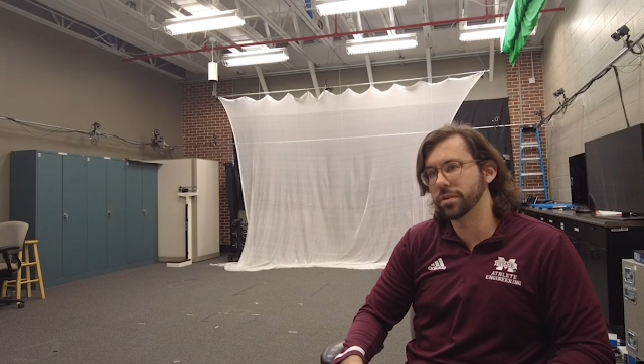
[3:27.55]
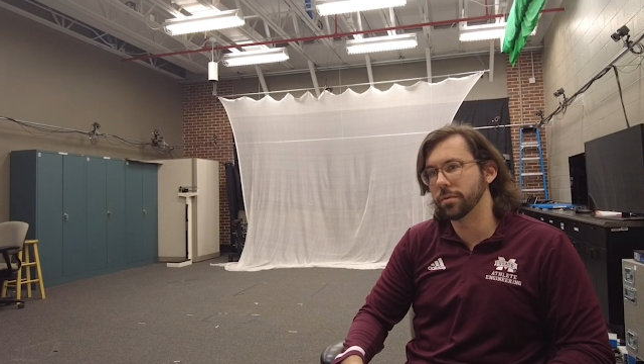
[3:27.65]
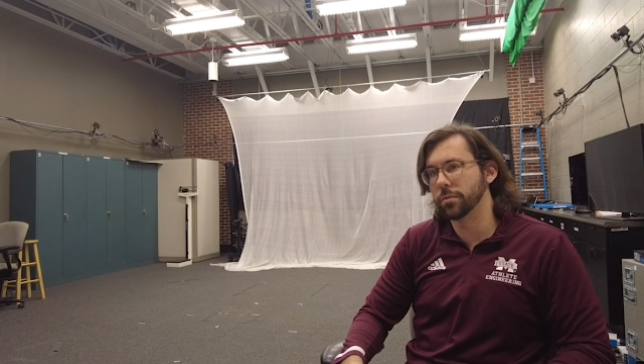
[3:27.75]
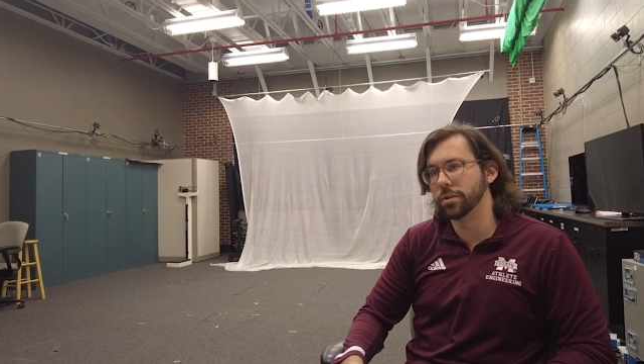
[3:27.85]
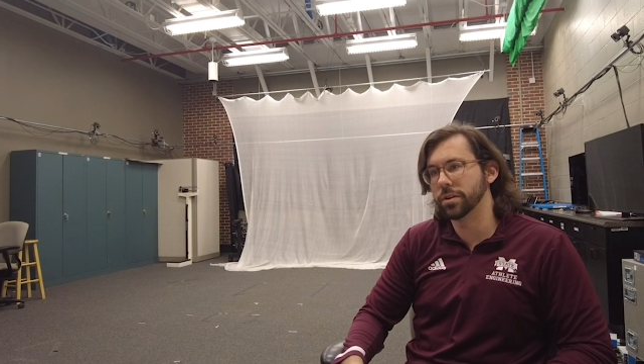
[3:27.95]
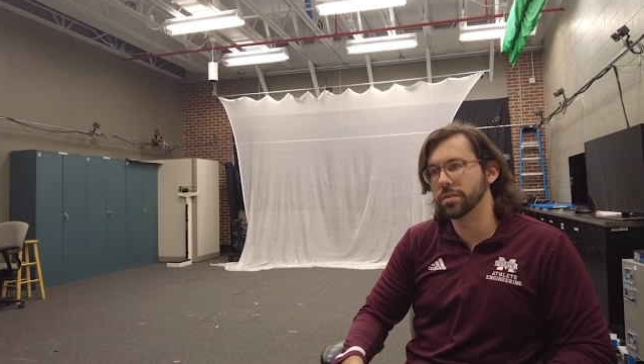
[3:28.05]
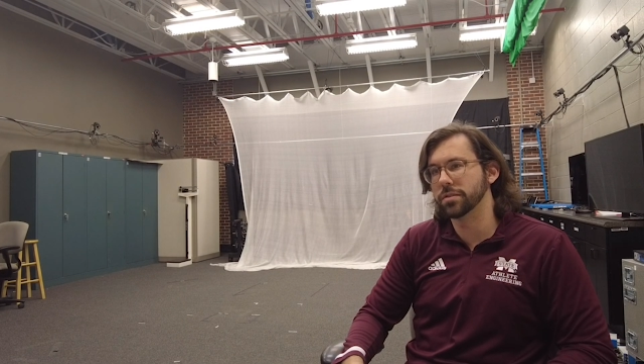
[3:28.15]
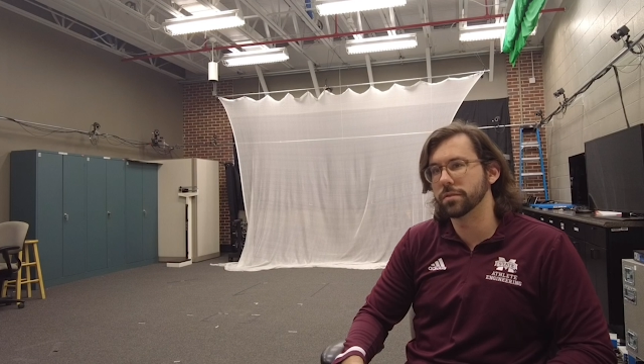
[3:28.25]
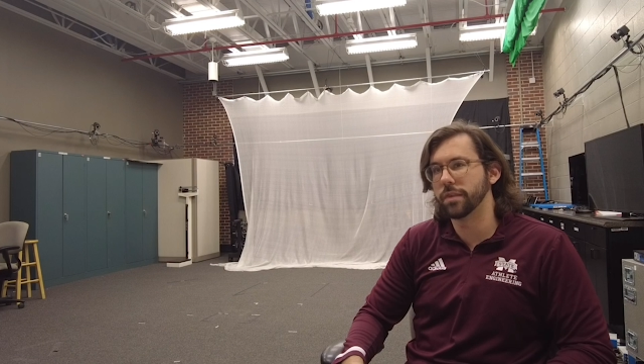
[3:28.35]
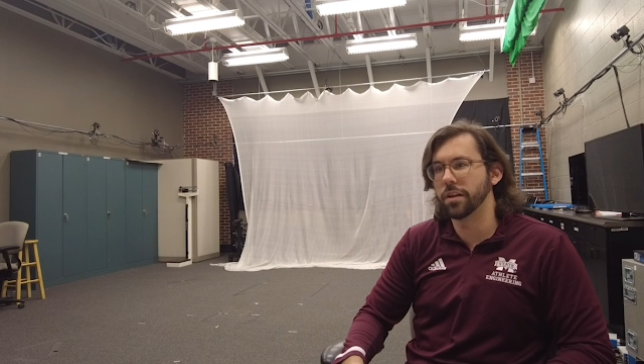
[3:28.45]
and we're looking
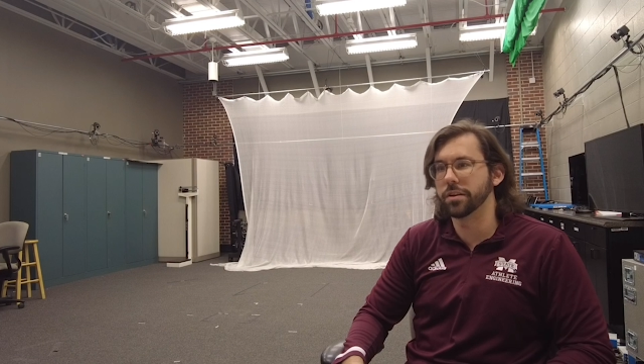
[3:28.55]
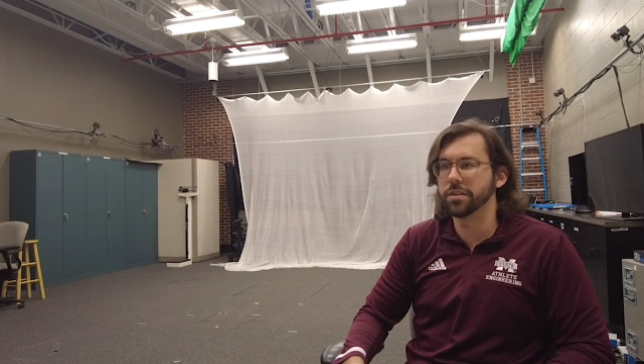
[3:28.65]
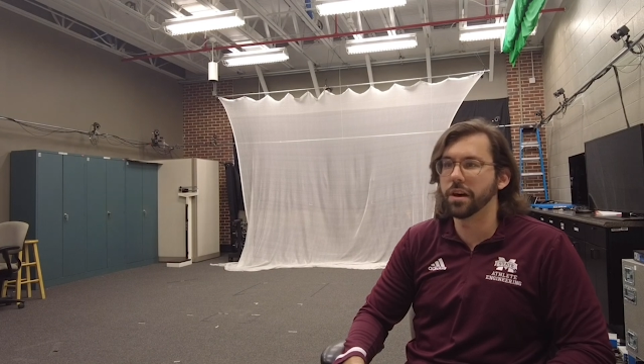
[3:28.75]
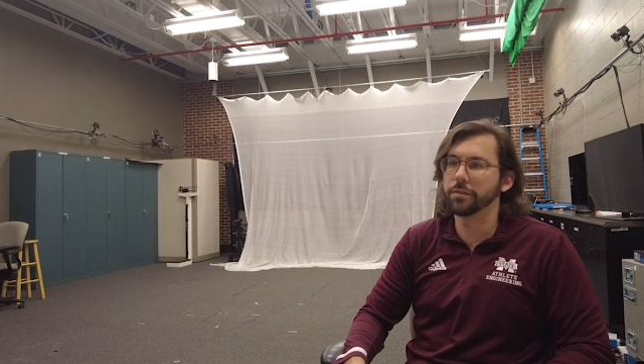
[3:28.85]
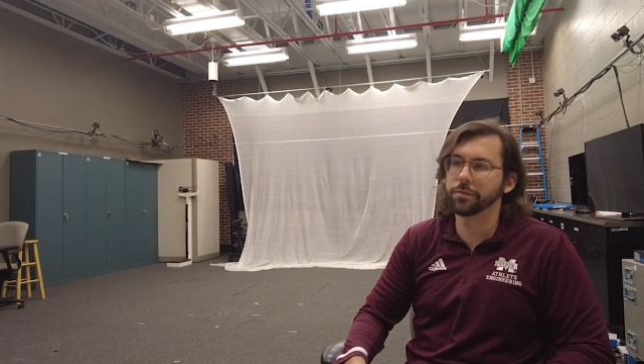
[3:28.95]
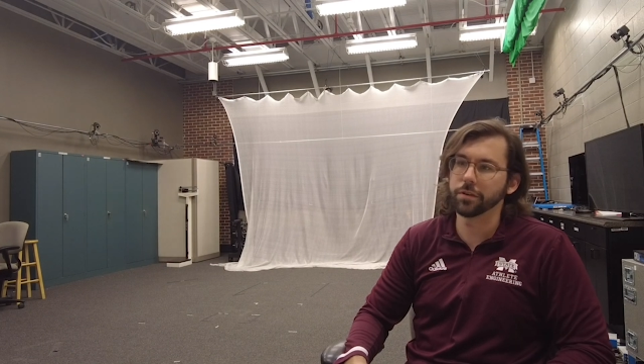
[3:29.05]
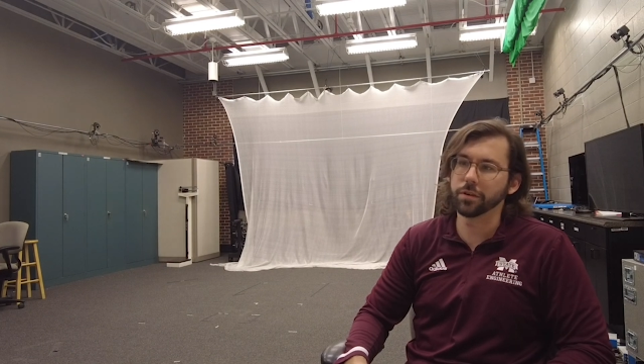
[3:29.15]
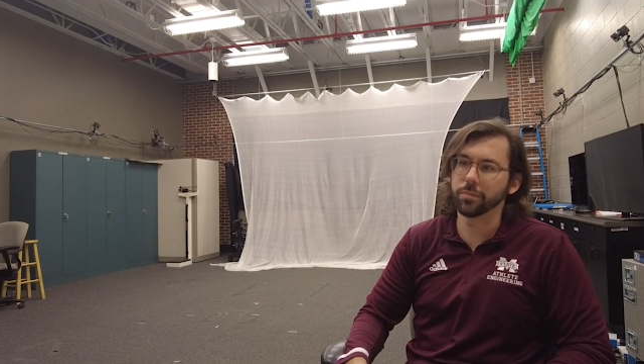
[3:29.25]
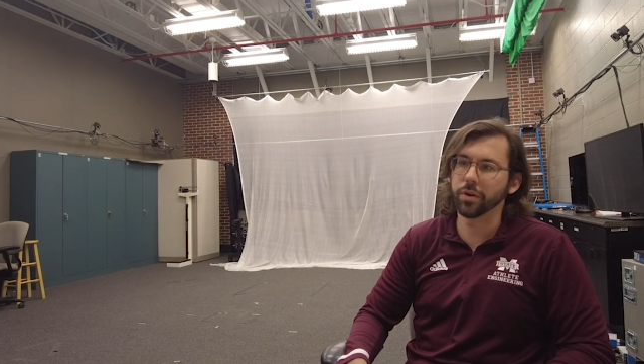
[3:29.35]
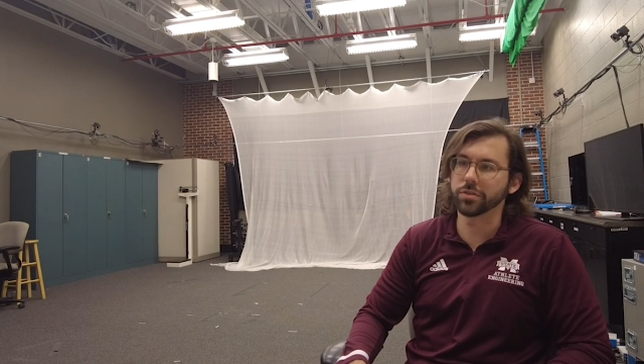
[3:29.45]
to validate that
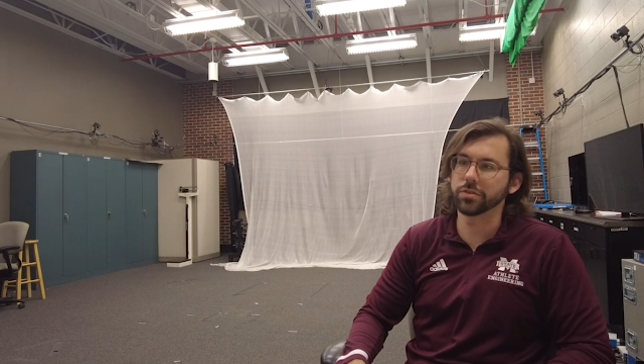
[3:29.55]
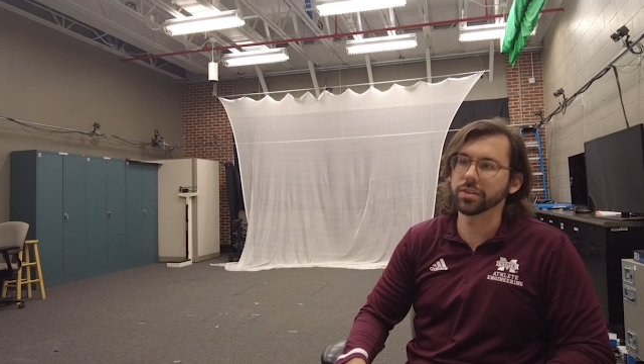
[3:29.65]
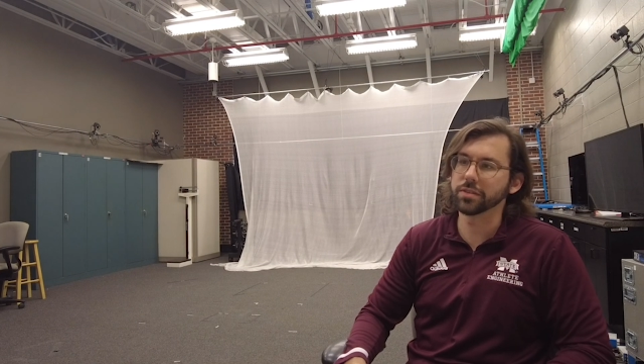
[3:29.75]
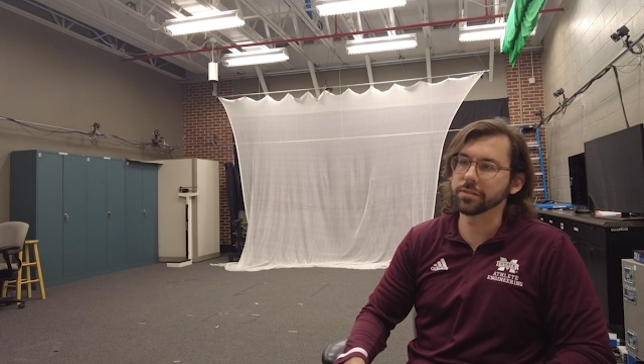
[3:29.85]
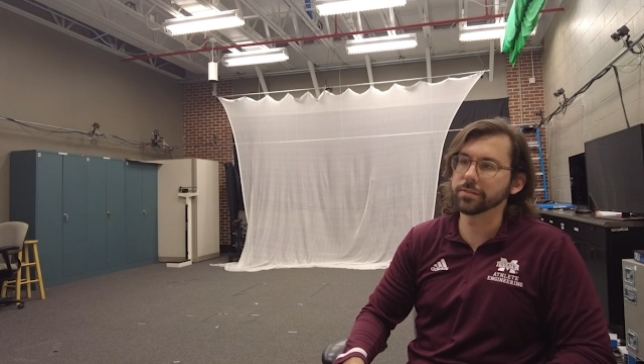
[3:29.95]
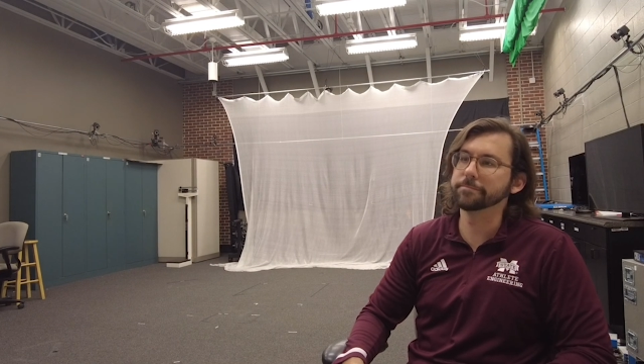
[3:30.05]
for pressure sensing.